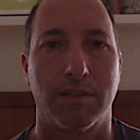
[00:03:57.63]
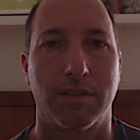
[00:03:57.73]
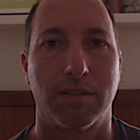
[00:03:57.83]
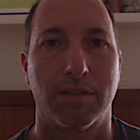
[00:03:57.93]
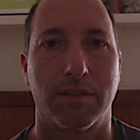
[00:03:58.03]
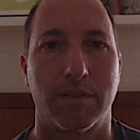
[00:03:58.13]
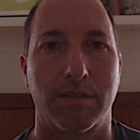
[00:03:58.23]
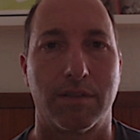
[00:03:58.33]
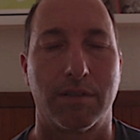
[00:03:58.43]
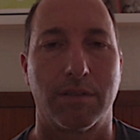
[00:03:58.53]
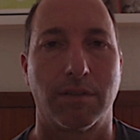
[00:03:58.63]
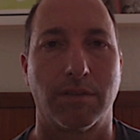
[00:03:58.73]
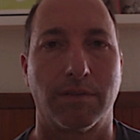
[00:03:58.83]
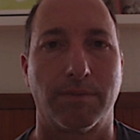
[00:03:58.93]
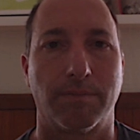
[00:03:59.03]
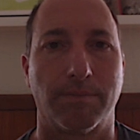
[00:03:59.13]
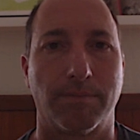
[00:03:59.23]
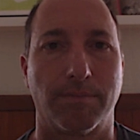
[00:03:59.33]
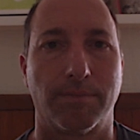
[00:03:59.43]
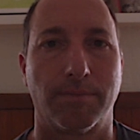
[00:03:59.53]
(silent)